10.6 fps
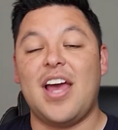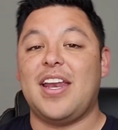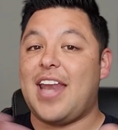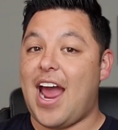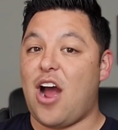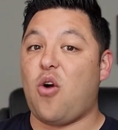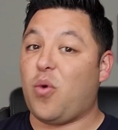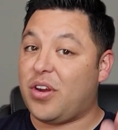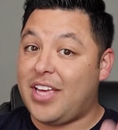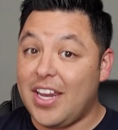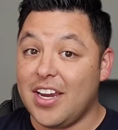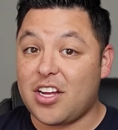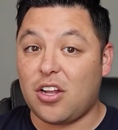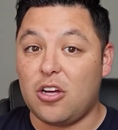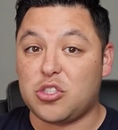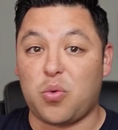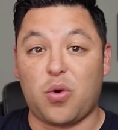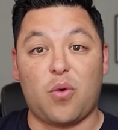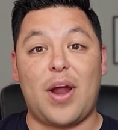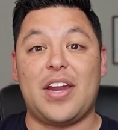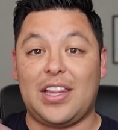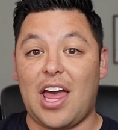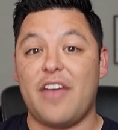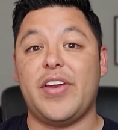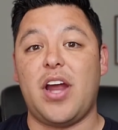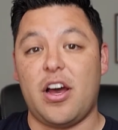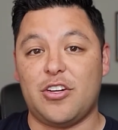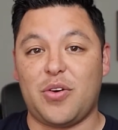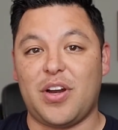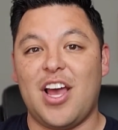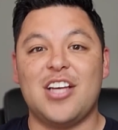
Now we're getting close, we're around 1,100.